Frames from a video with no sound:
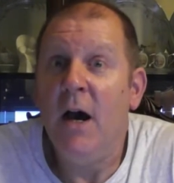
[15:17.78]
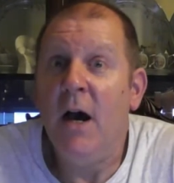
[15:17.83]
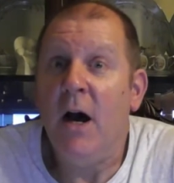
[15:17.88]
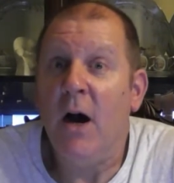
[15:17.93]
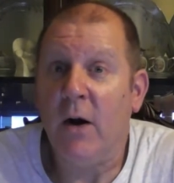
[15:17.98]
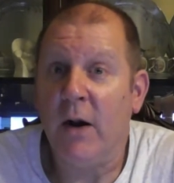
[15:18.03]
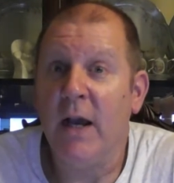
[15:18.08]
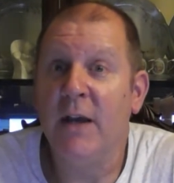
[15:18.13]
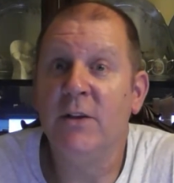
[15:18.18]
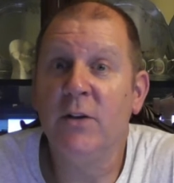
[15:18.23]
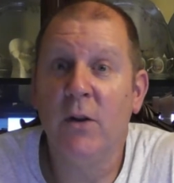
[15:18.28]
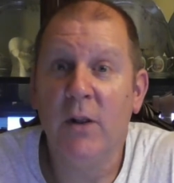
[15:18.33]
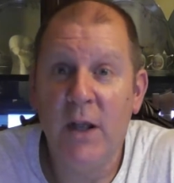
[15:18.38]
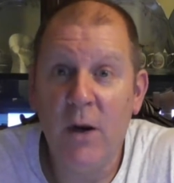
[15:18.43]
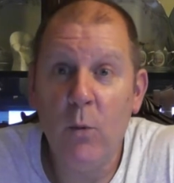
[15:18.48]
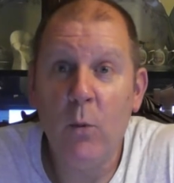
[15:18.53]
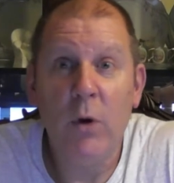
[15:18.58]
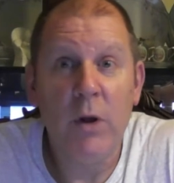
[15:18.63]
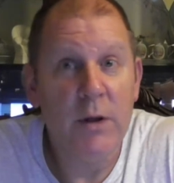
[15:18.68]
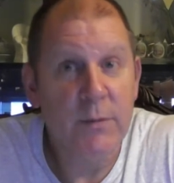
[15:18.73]
Okay, so
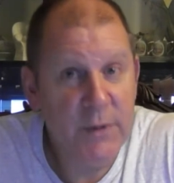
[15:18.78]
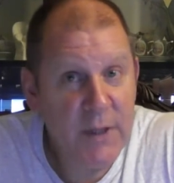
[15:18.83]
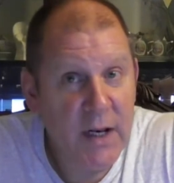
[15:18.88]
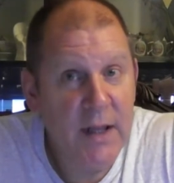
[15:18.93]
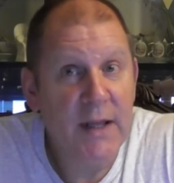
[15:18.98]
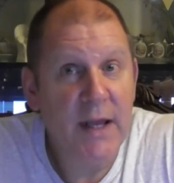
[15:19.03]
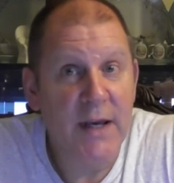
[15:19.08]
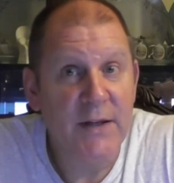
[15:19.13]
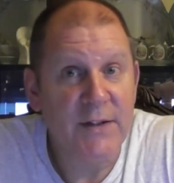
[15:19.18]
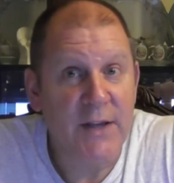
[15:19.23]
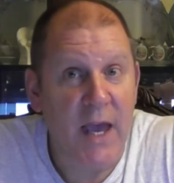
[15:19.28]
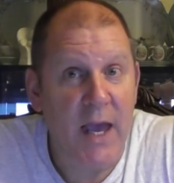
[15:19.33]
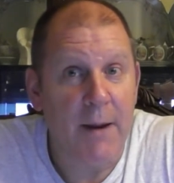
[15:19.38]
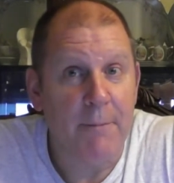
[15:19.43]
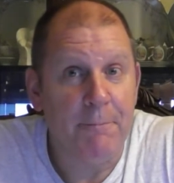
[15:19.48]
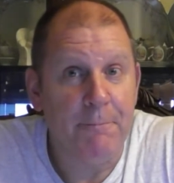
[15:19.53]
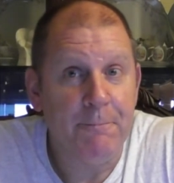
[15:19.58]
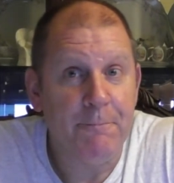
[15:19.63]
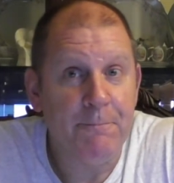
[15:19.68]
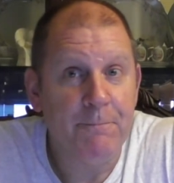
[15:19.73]
Leonard Williams had a nice game.
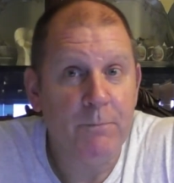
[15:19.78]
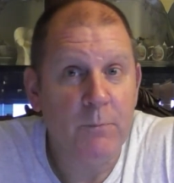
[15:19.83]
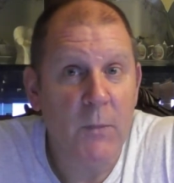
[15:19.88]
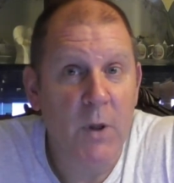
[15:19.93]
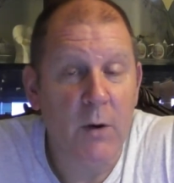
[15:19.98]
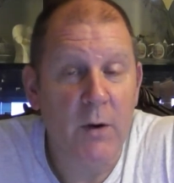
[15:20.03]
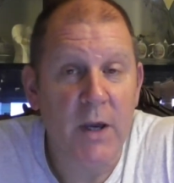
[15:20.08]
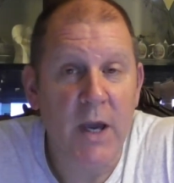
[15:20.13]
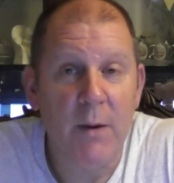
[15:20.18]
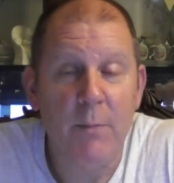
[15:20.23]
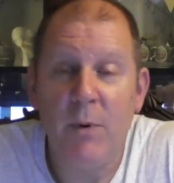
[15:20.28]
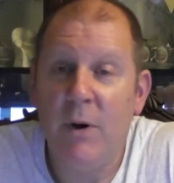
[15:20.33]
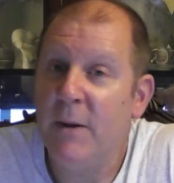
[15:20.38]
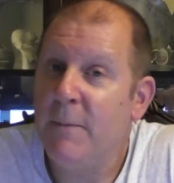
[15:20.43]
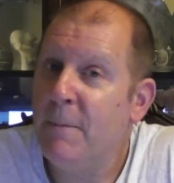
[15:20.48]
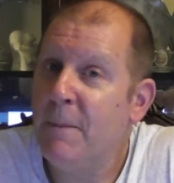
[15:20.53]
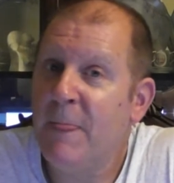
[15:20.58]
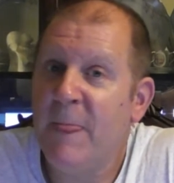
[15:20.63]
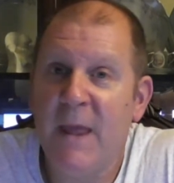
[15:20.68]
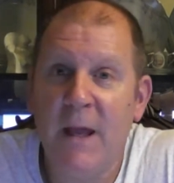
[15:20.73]
Okay,
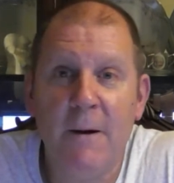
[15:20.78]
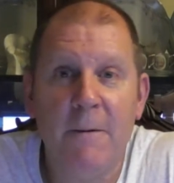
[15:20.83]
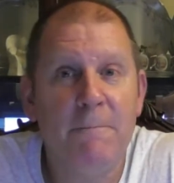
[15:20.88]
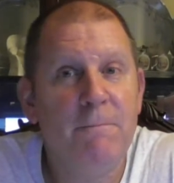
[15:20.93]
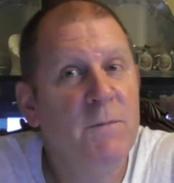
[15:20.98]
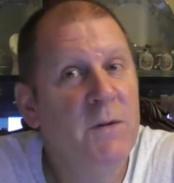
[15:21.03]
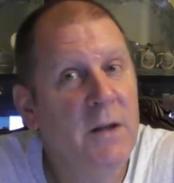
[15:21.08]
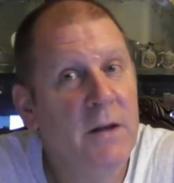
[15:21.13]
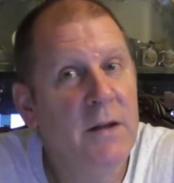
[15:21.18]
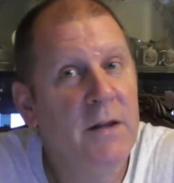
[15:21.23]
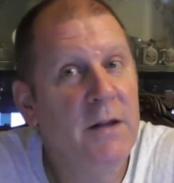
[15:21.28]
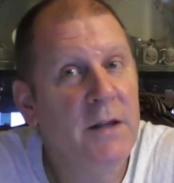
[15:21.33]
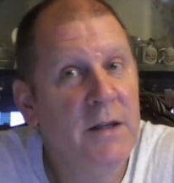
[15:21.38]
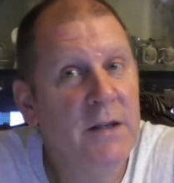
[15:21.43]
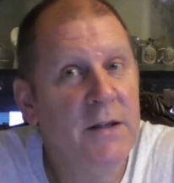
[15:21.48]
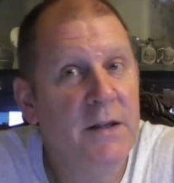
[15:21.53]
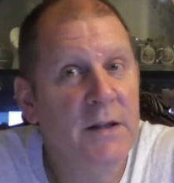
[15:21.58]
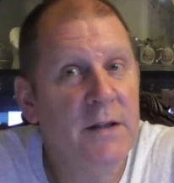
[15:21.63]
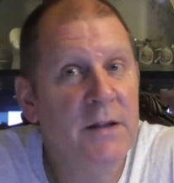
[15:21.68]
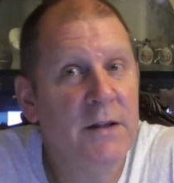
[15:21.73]
but you know,
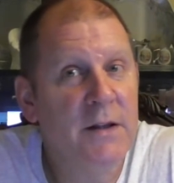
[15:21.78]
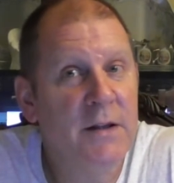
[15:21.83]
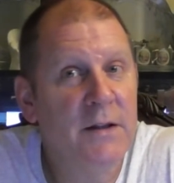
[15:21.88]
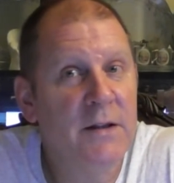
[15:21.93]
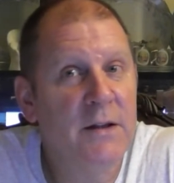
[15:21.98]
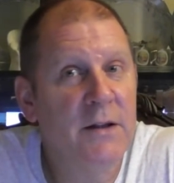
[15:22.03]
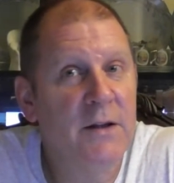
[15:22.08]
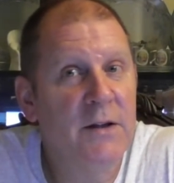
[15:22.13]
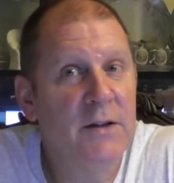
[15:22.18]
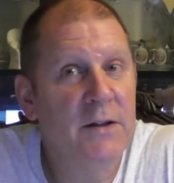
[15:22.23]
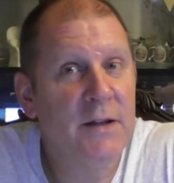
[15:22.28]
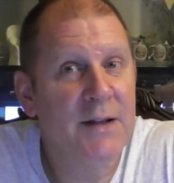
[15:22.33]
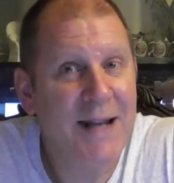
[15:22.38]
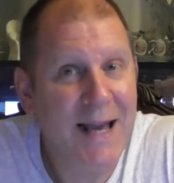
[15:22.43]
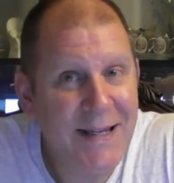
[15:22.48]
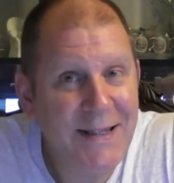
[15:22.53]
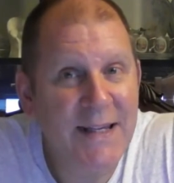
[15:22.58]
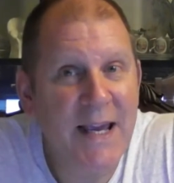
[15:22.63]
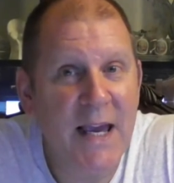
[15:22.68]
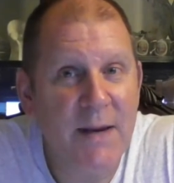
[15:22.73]
the, the, the
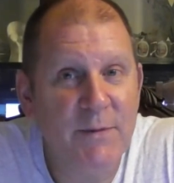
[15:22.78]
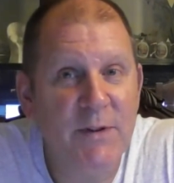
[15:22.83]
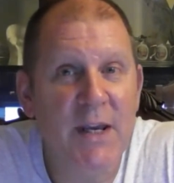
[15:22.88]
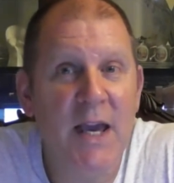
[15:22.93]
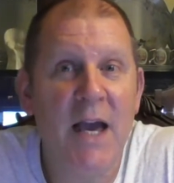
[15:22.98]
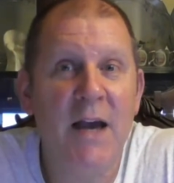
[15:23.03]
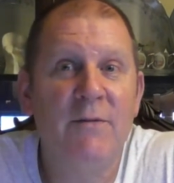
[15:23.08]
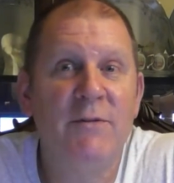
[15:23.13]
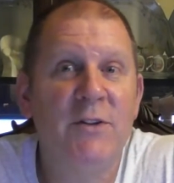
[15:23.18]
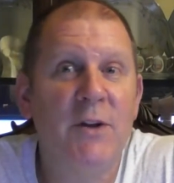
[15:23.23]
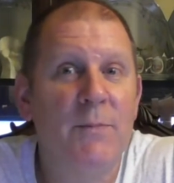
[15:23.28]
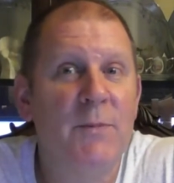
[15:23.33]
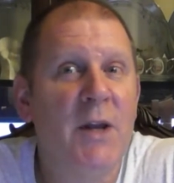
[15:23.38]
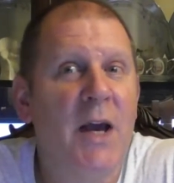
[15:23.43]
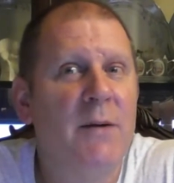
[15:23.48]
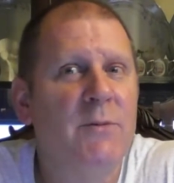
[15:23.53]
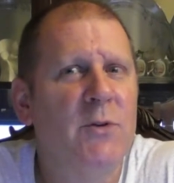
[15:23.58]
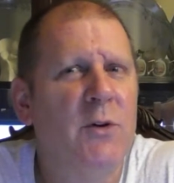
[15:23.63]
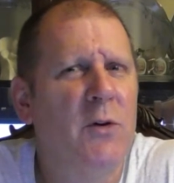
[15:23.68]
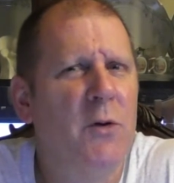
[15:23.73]
nice games you have
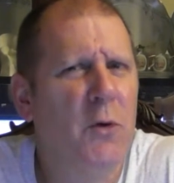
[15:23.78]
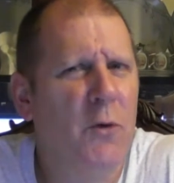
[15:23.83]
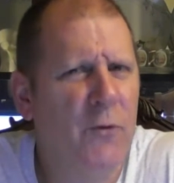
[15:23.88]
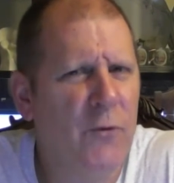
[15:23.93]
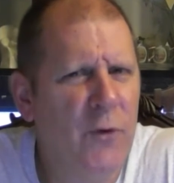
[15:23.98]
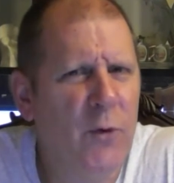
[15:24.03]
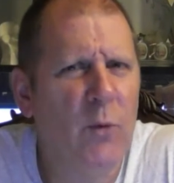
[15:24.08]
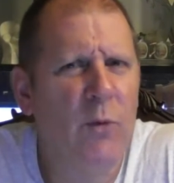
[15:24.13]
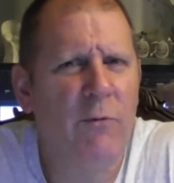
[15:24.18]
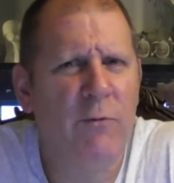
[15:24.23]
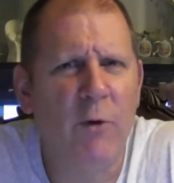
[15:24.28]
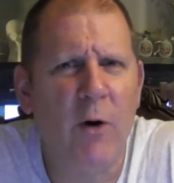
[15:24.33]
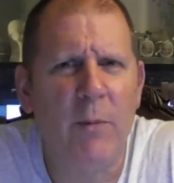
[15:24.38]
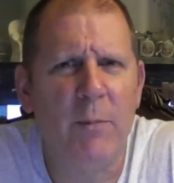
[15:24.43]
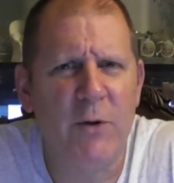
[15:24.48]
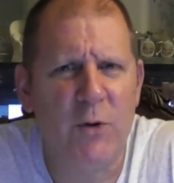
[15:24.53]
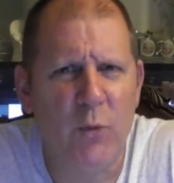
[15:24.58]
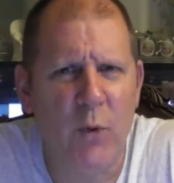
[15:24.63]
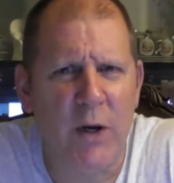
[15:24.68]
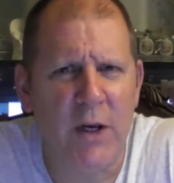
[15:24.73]
sometimes are a little few and far
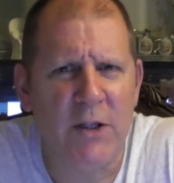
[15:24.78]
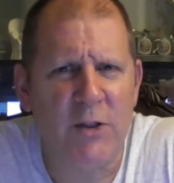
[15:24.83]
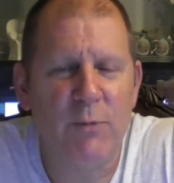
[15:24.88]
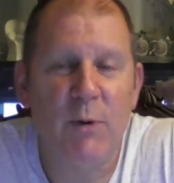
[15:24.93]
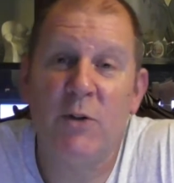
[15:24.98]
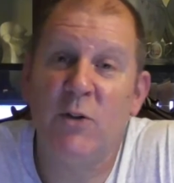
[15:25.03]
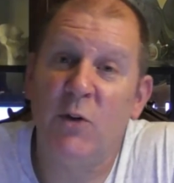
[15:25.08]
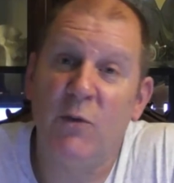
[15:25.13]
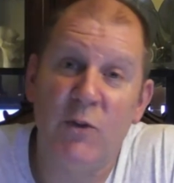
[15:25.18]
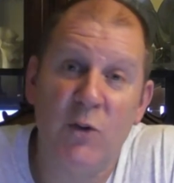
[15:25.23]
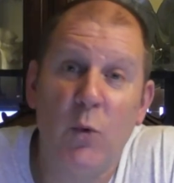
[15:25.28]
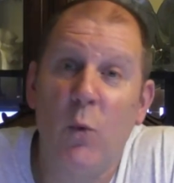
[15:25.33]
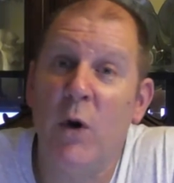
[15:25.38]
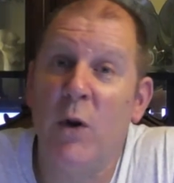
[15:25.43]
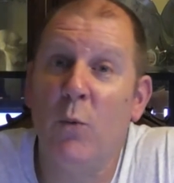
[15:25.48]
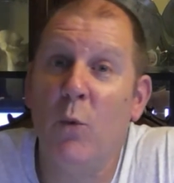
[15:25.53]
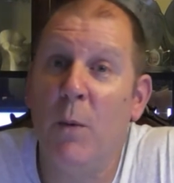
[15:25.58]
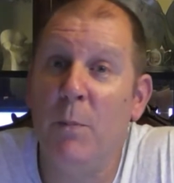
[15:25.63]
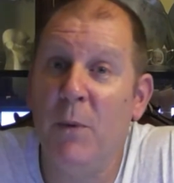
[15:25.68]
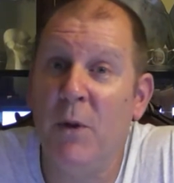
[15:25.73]
between, especially with
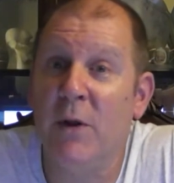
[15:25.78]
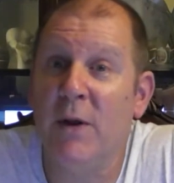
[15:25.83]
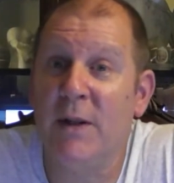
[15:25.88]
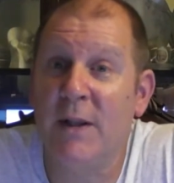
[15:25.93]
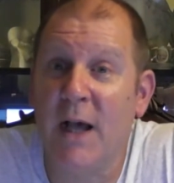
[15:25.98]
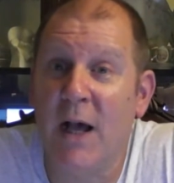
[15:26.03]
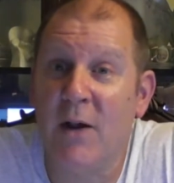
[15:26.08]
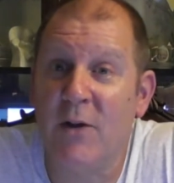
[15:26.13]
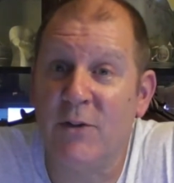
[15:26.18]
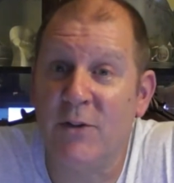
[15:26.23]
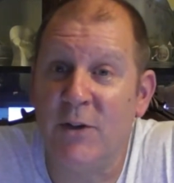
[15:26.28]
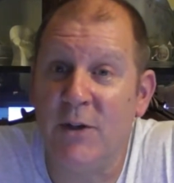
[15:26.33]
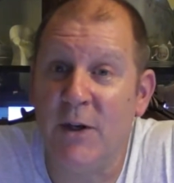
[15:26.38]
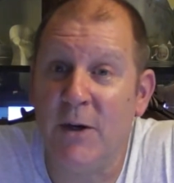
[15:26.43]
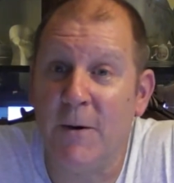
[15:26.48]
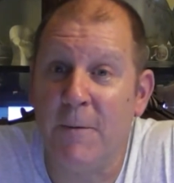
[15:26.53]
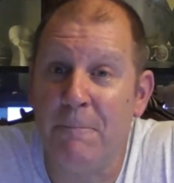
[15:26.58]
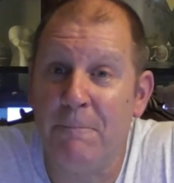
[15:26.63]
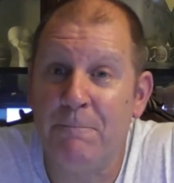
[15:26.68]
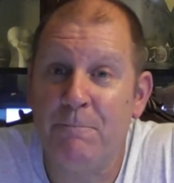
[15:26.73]
twenty-one million dollars a year.